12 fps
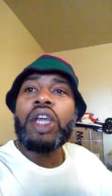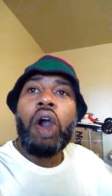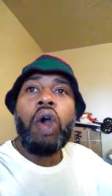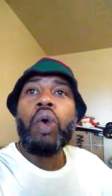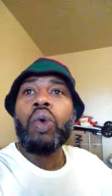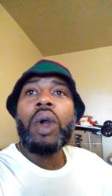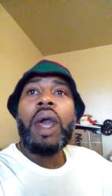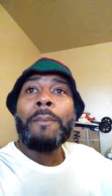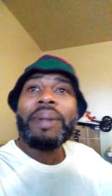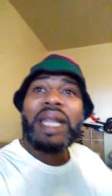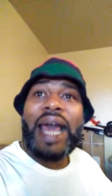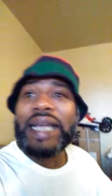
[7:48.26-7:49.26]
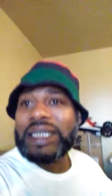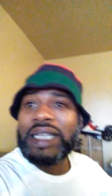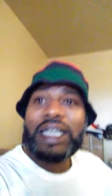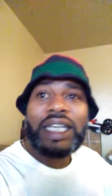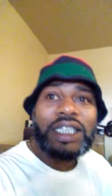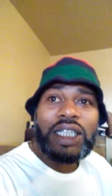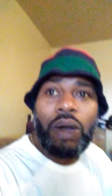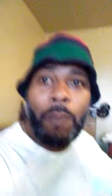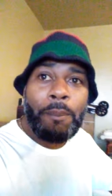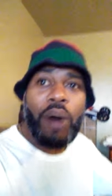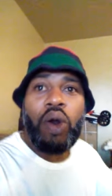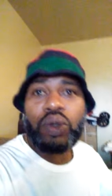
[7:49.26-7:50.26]
Yo, plastic is
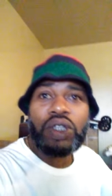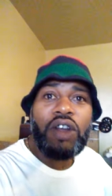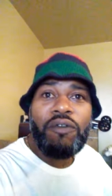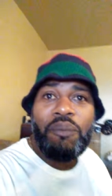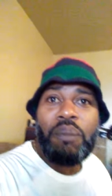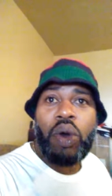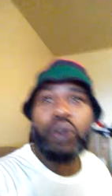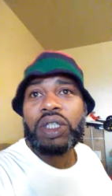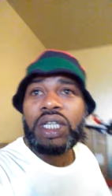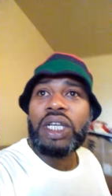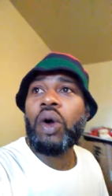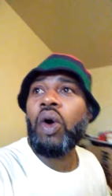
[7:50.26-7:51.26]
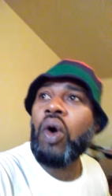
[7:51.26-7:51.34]
composed of mostly